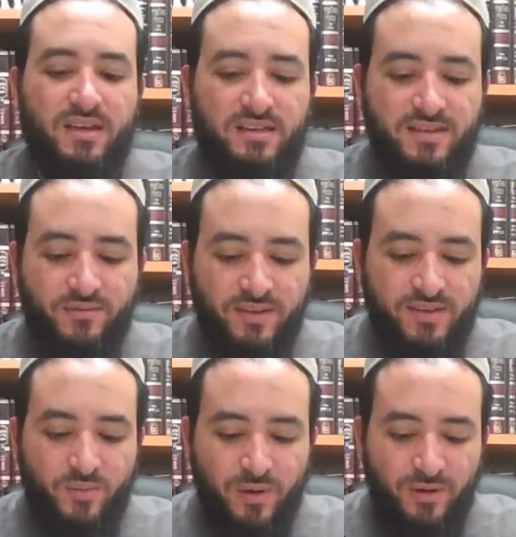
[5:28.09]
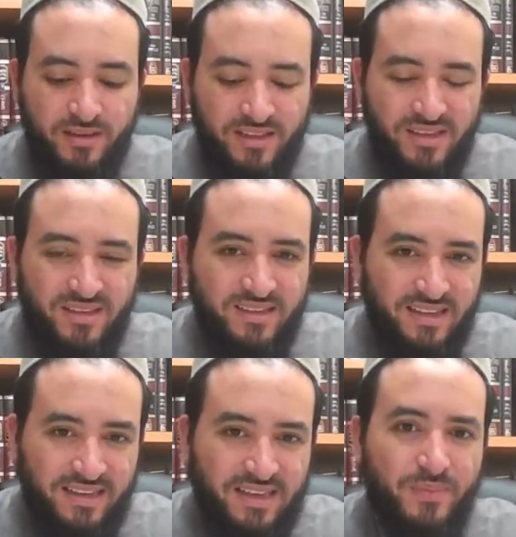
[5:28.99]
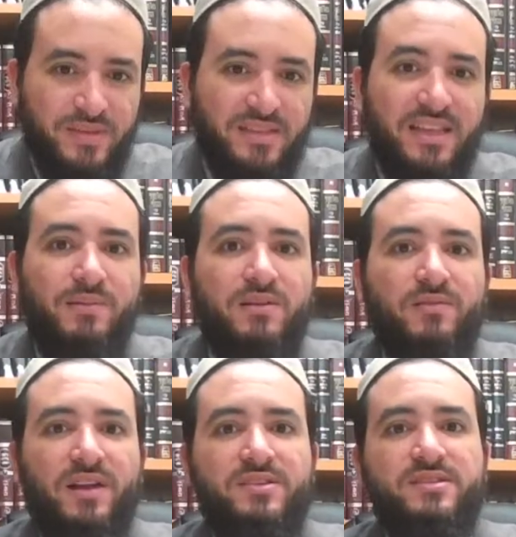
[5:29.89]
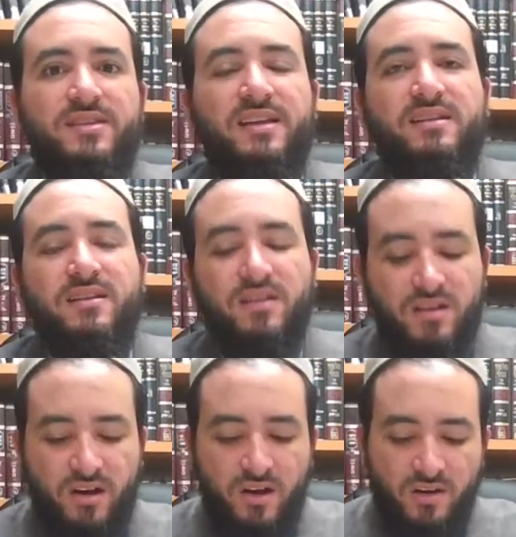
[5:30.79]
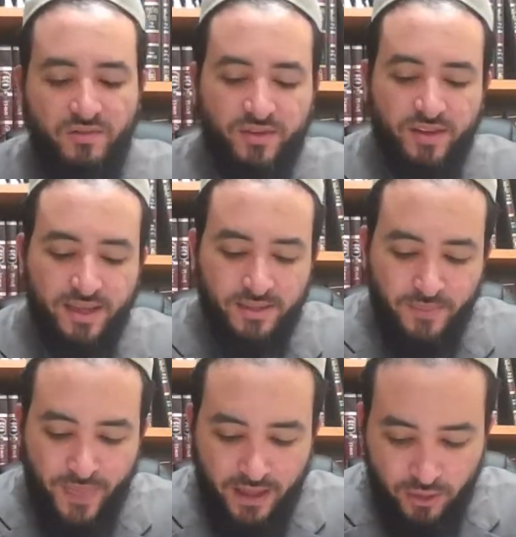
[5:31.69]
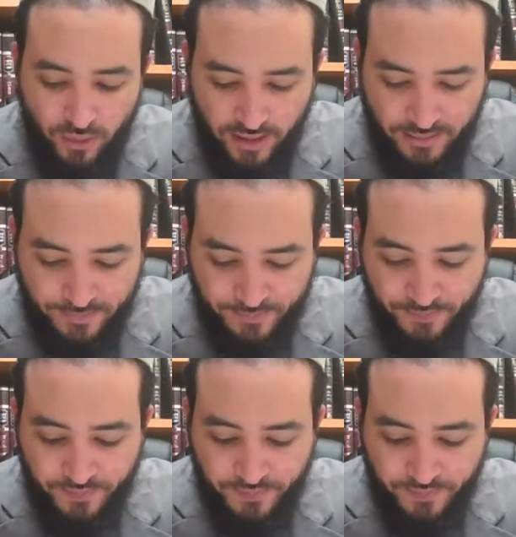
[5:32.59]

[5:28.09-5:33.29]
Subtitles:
It's one of the deepest level of understanding of the Torah.